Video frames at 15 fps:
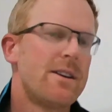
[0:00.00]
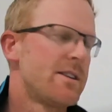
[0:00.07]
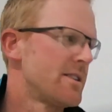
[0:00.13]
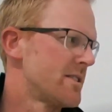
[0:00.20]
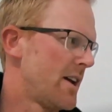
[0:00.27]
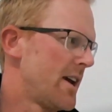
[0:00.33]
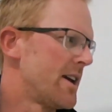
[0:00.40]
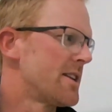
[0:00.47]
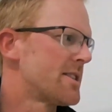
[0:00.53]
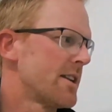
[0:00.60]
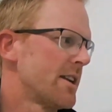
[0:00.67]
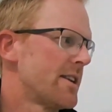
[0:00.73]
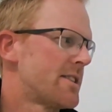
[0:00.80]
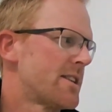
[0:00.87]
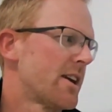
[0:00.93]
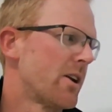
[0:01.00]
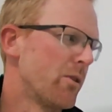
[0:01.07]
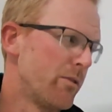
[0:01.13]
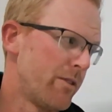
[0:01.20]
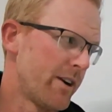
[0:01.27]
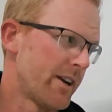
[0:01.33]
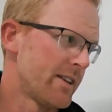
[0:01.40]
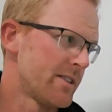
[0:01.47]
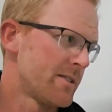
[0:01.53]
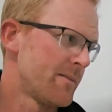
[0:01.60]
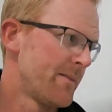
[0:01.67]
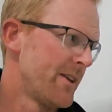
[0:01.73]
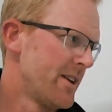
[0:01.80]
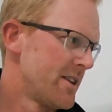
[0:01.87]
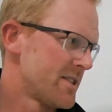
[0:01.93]
So easily single figures.
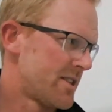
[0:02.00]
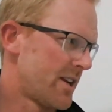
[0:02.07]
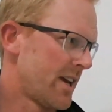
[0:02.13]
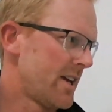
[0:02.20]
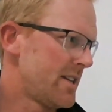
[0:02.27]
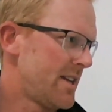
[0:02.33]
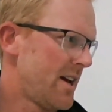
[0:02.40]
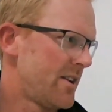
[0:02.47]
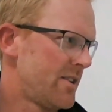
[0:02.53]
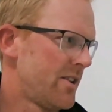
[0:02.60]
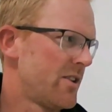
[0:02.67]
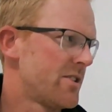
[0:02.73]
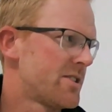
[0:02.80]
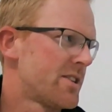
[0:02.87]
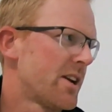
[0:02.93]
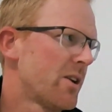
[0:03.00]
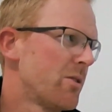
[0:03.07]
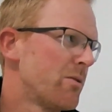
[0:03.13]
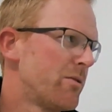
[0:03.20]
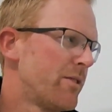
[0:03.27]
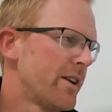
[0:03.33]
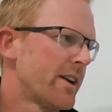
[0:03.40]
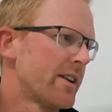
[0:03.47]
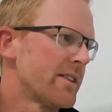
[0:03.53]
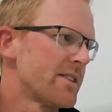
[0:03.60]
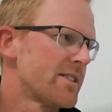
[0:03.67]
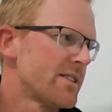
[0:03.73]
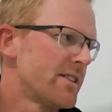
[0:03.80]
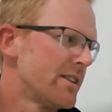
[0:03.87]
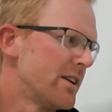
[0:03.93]
So to get down to those single
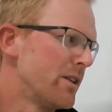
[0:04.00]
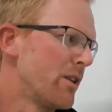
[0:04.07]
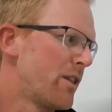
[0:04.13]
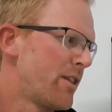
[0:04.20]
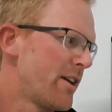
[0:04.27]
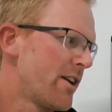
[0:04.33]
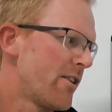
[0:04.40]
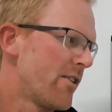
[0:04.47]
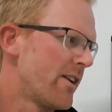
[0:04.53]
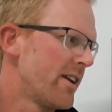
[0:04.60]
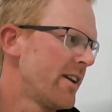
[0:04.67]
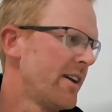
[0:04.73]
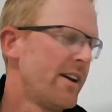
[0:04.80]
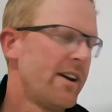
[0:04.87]
figures, in theory,